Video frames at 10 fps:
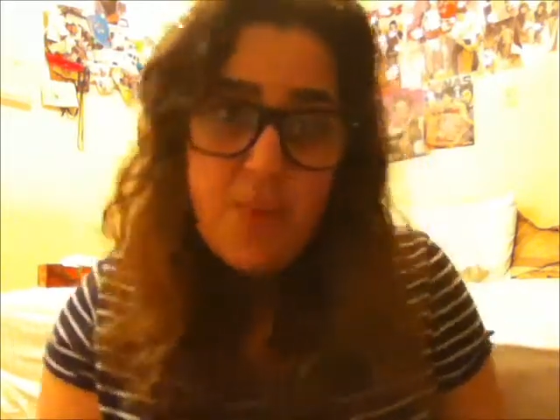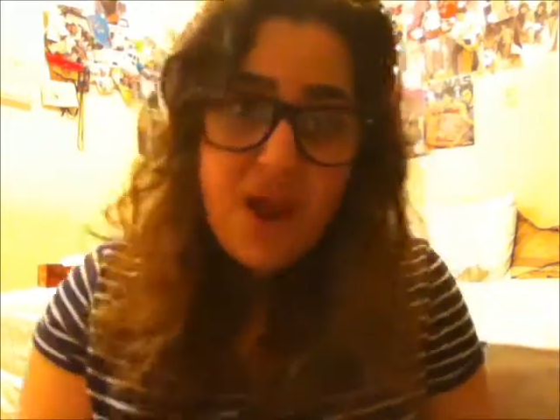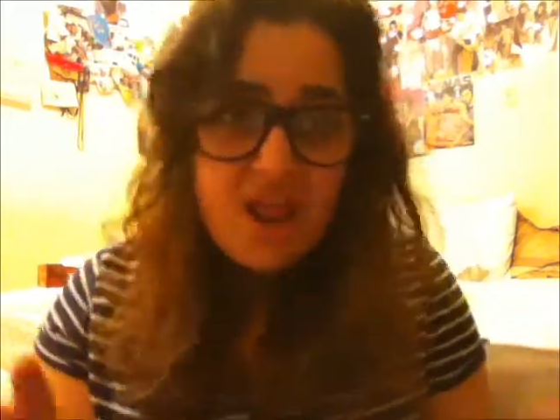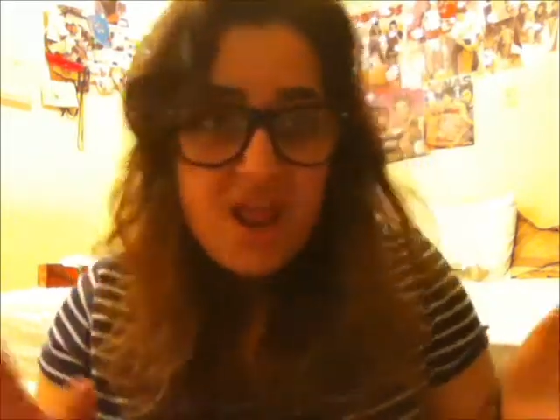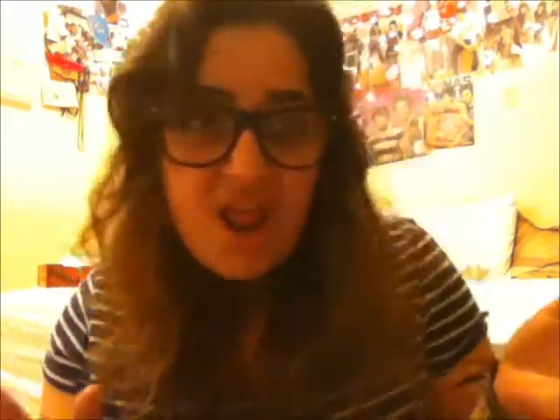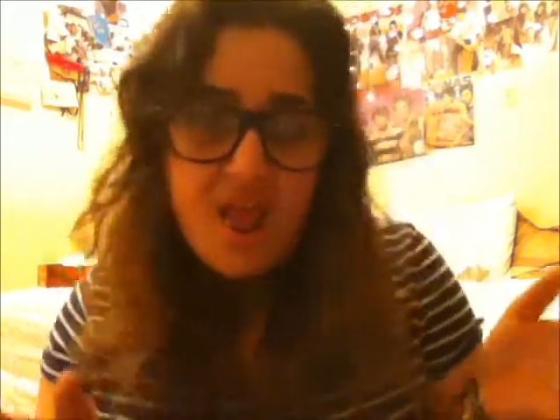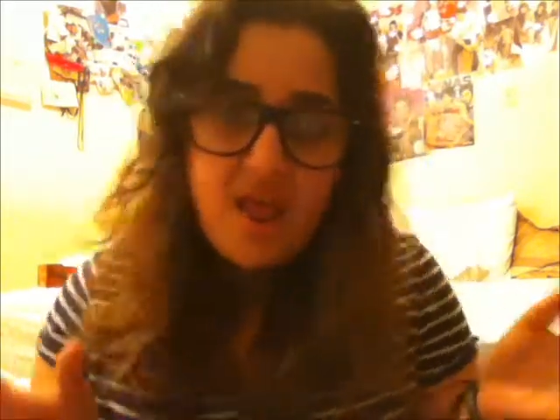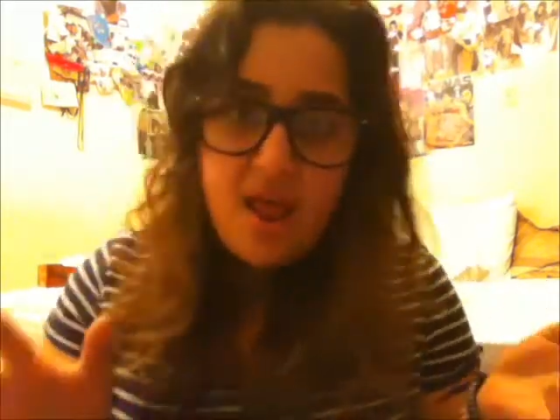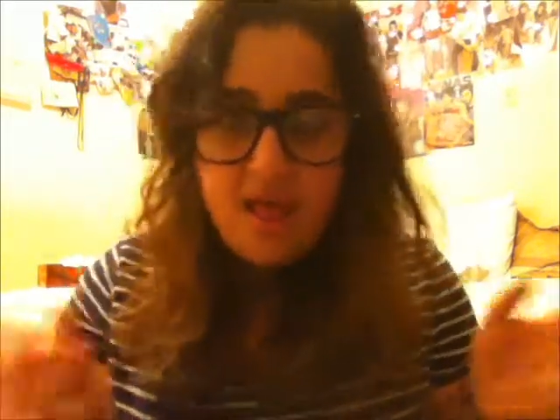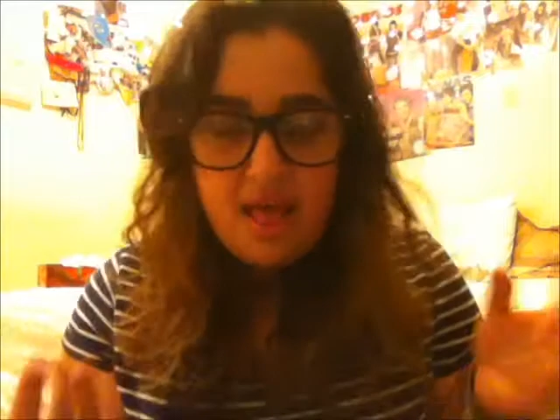
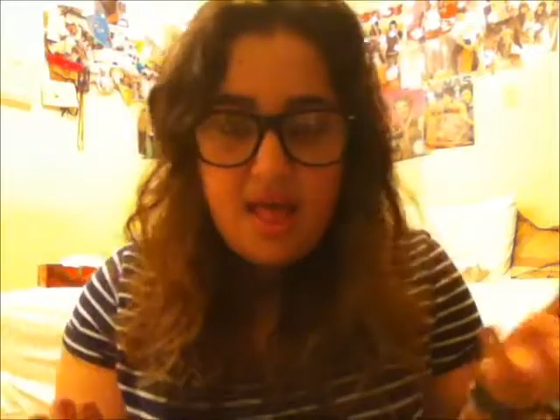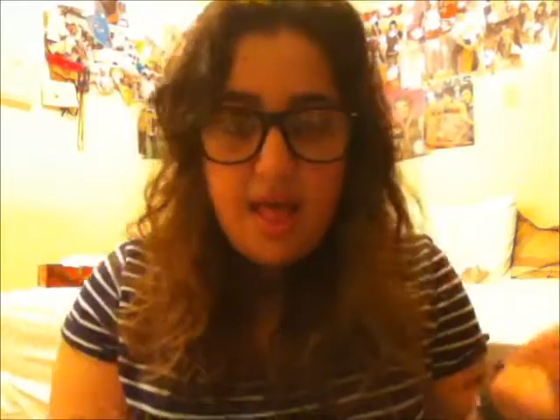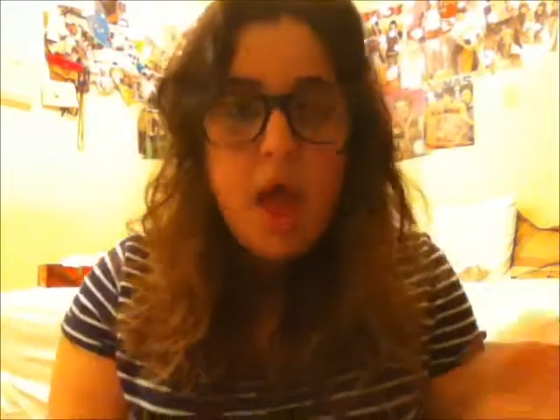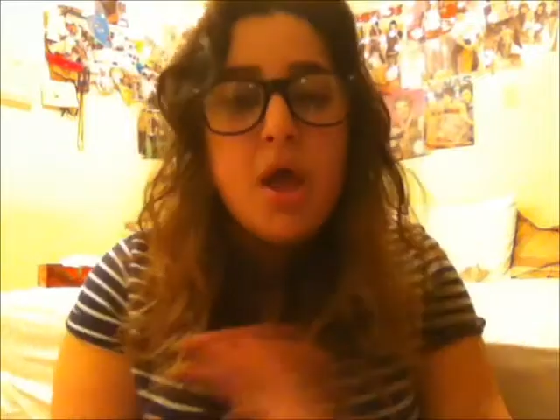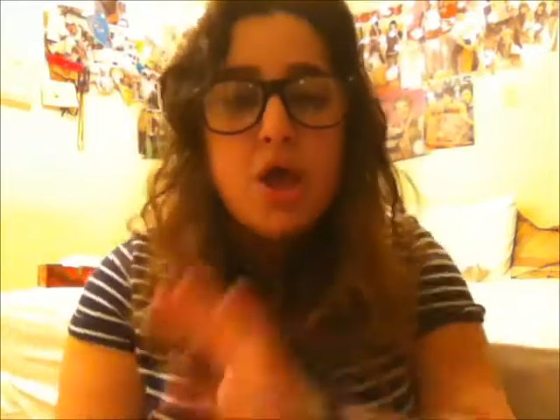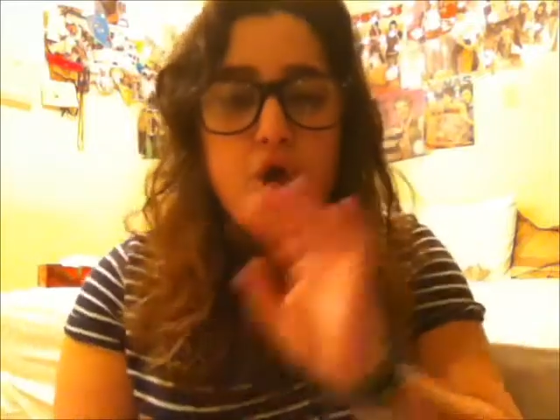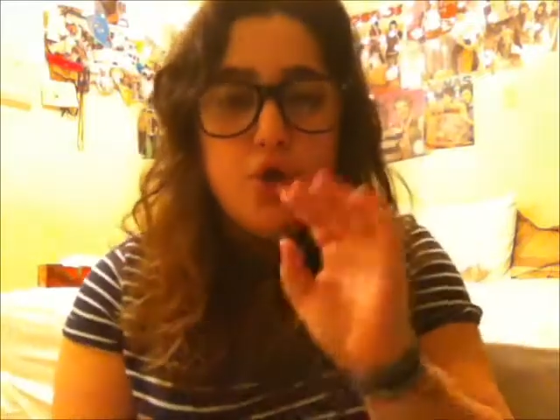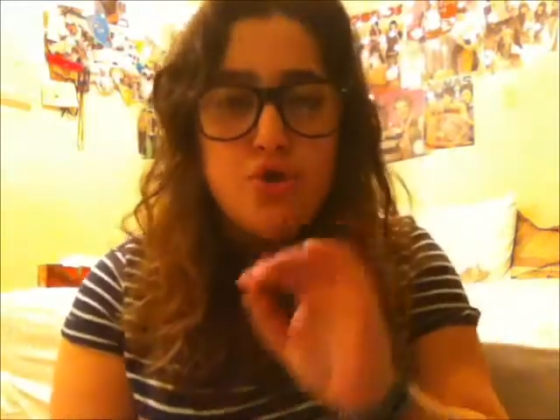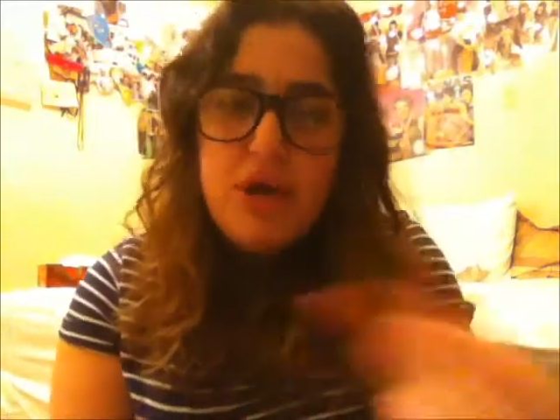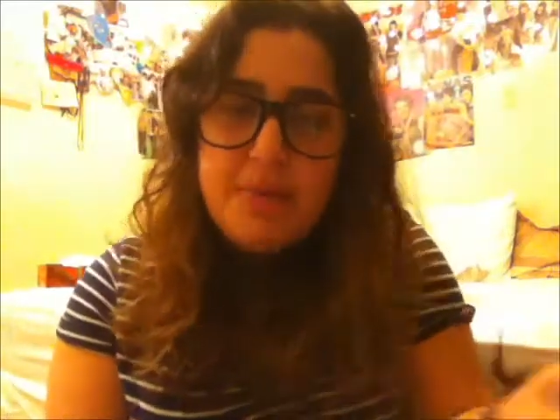
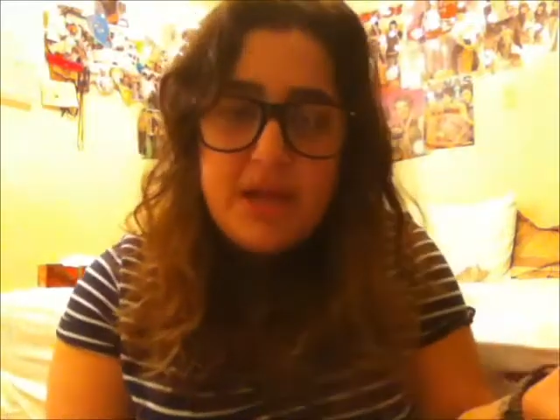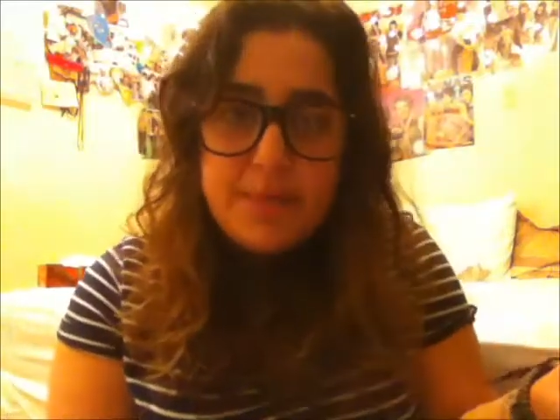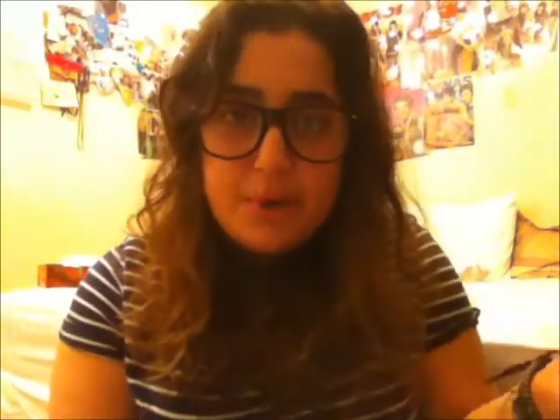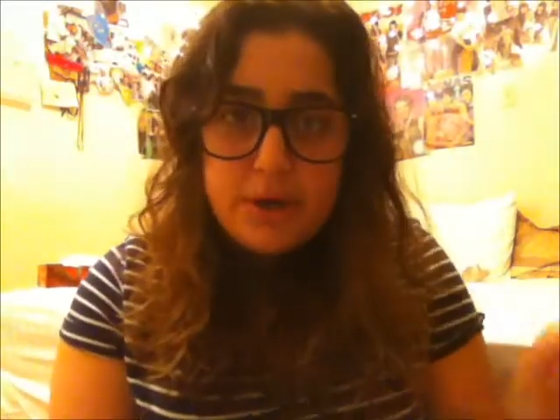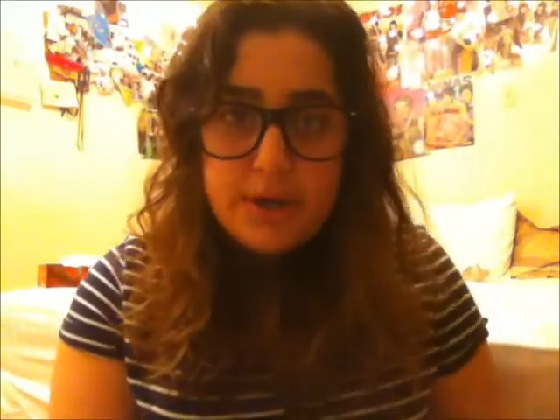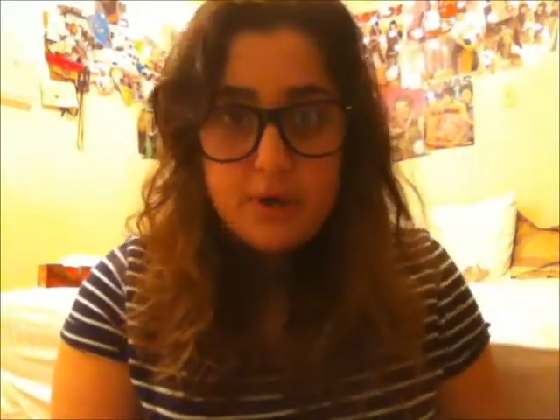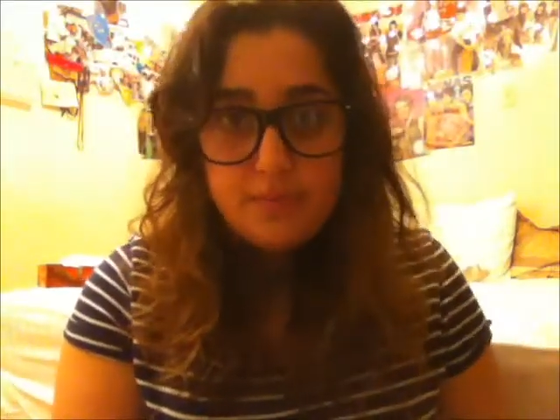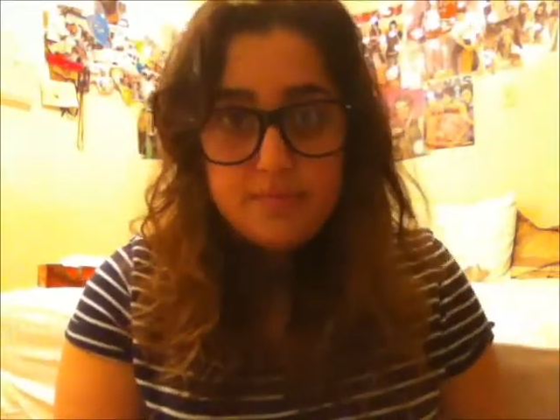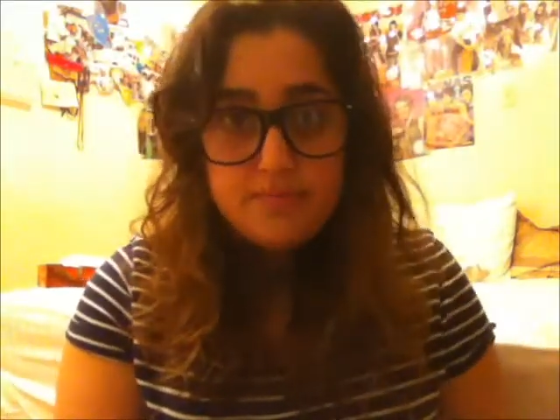You're gonna be the hypocrite here,